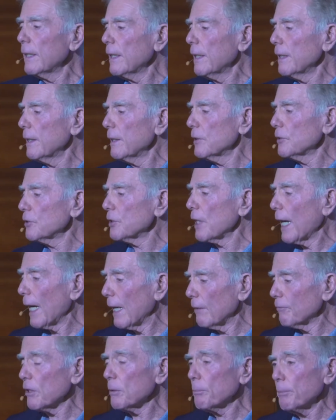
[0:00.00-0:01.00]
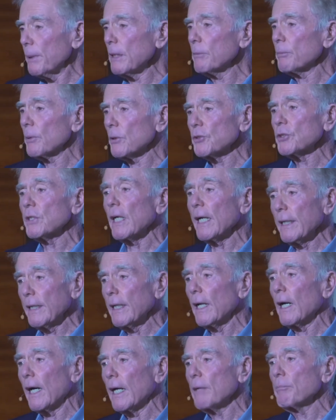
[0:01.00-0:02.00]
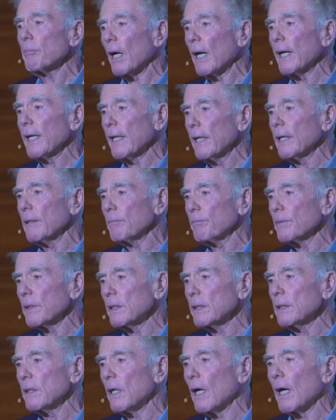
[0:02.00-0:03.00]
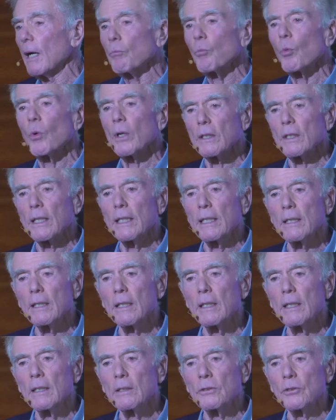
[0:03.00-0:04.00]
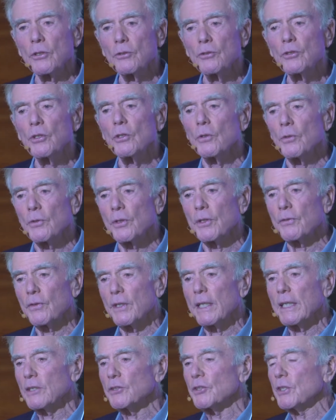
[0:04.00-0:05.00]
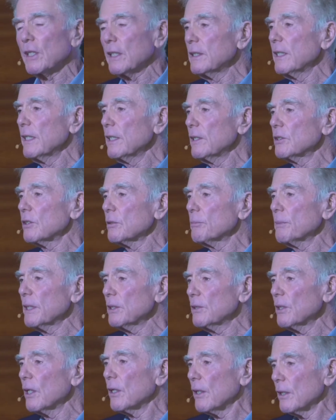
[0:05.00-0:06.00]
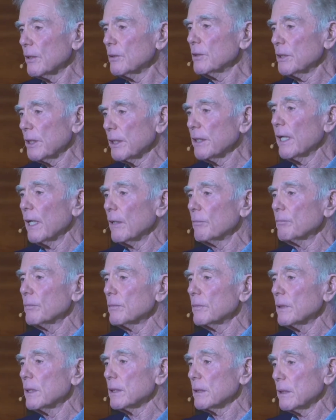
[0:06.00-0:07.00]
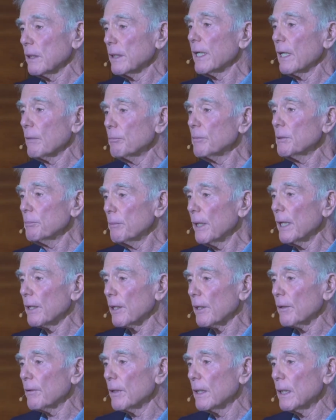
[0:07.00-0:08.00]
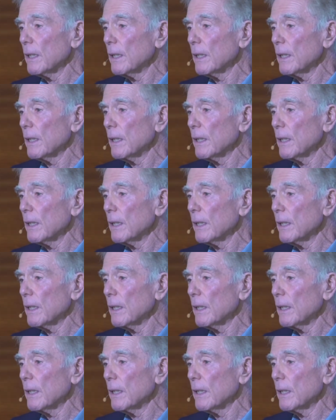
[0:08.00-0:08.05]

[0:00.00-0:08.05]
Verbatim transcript: is having people say, Yeah, I buy in. You know, I'm willing to do the things that need to be done to get, to get me better.